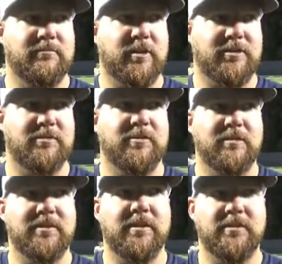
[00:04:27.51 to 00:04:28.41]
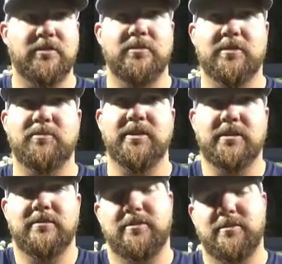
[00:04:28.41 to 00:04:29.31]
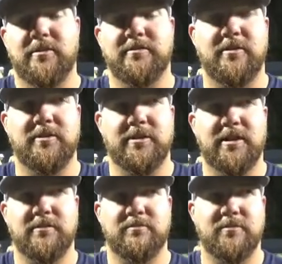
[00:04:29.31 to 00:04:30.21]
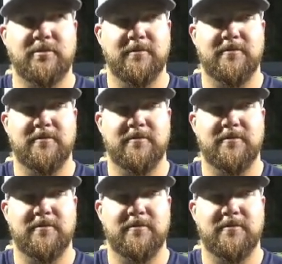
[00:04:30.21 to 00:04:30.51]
watching them come downhill and compete, that's all you can ask for.